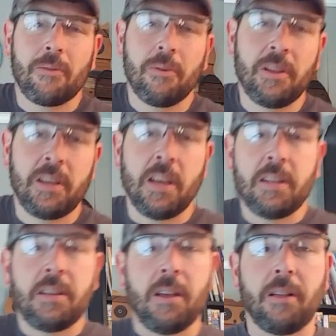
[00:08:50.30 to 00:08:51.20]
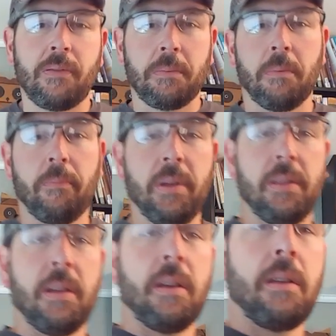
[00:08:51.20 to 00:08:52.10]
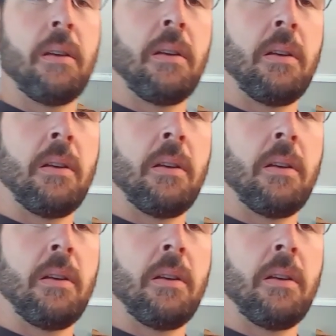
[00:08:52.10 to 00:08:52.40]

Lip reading: So I really can't tell if I'm going to beat that.